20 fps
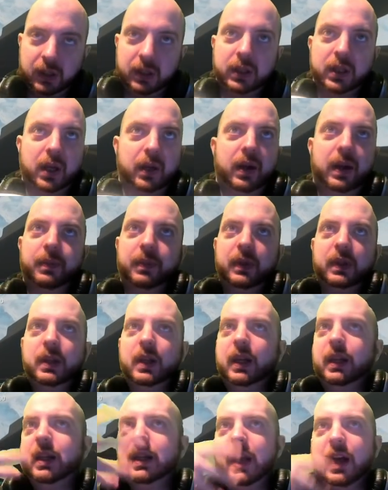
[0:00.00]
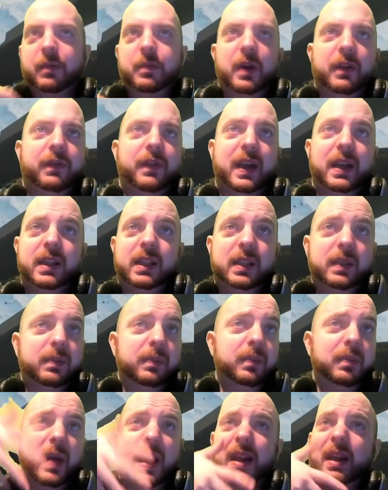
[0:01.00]
So I can have my face
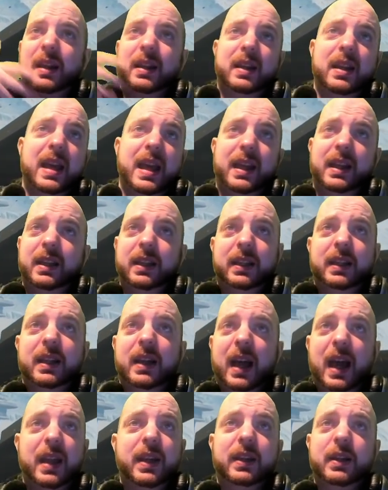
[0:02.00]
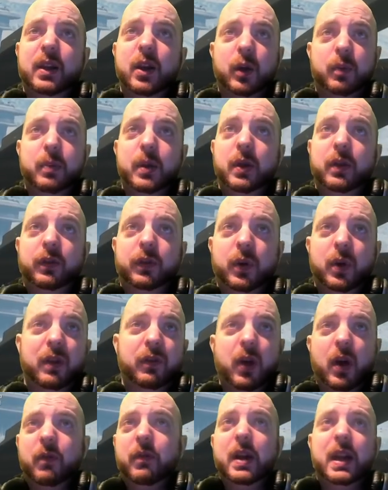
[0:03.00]
better lit and look beautiful. I've
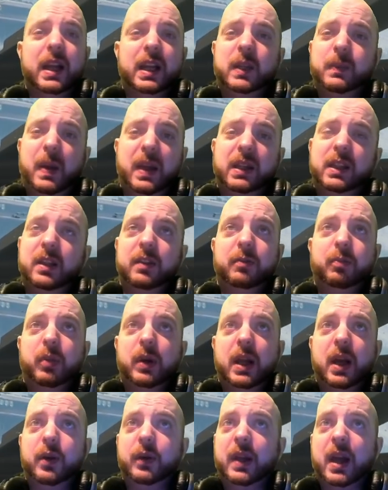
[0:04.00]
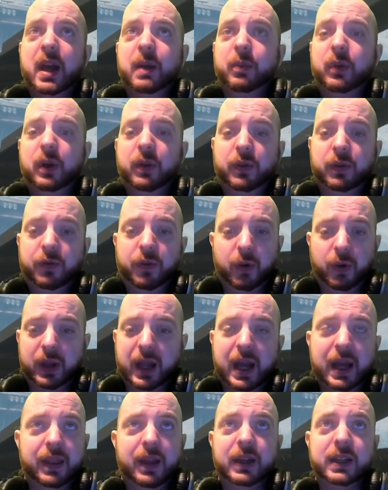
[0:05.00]
got a really expensive Brio camera,
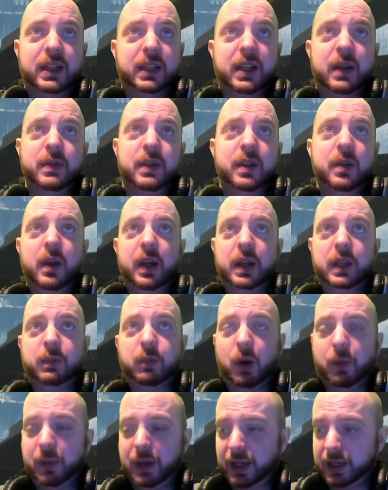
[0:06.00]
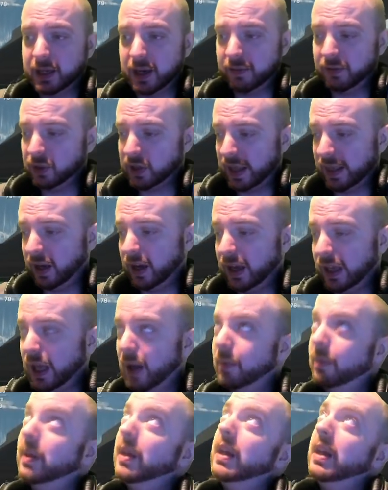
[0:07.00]
4K, that I just don't utilise properly because I haven't set the lighting
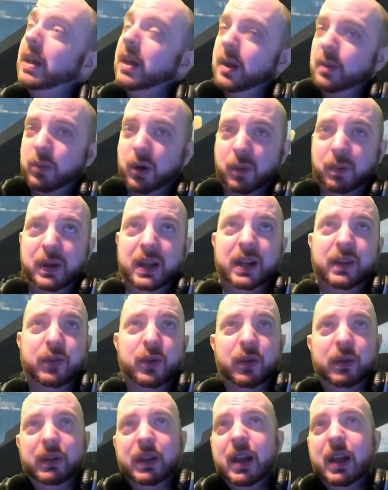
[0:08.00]
up properly, and I've got